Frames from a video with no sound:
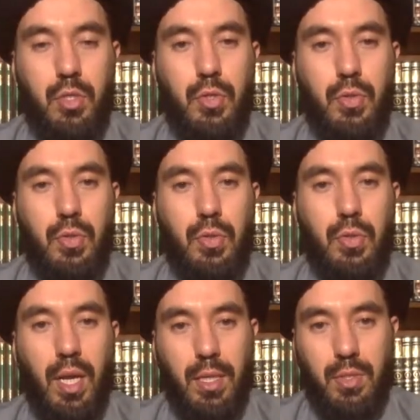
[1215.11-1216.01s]
to
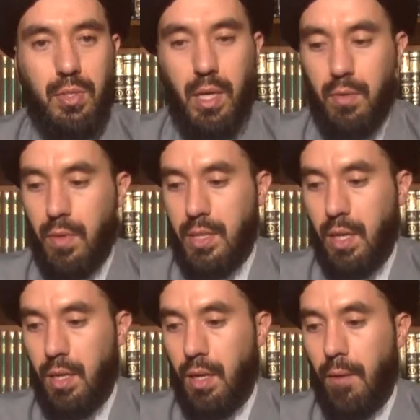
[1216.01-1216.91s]
Allah subhanahu wa
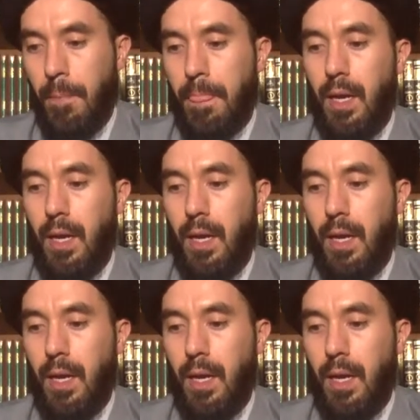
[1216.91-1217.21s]
ta'ala.